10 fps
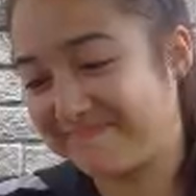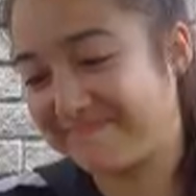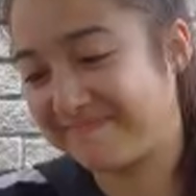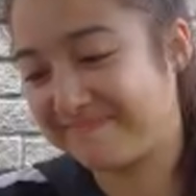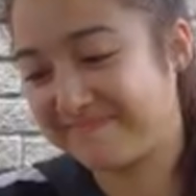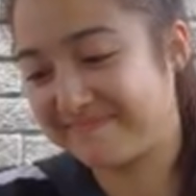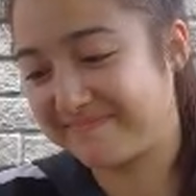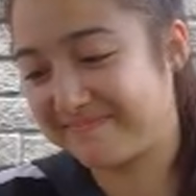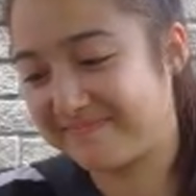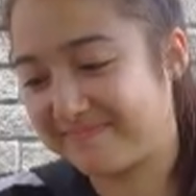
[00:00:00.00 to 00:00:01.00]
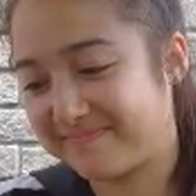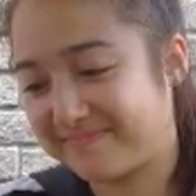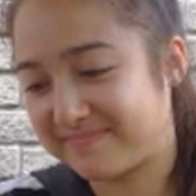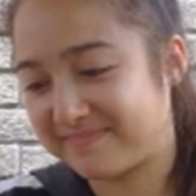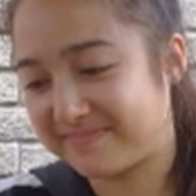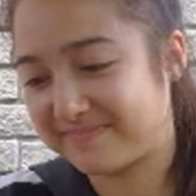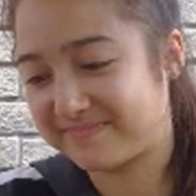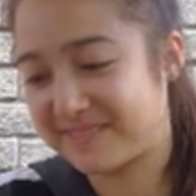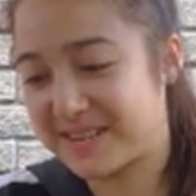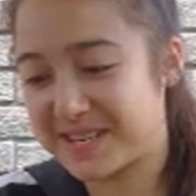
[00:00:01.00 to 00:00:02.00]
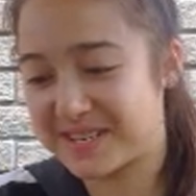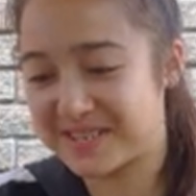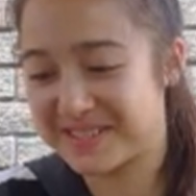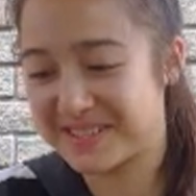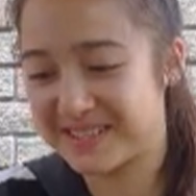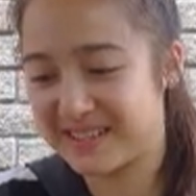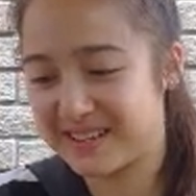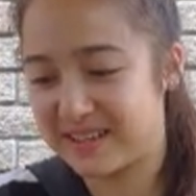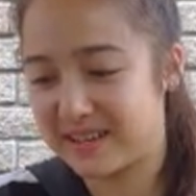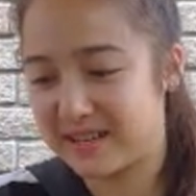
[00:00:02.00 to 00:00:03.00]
(no one is talking)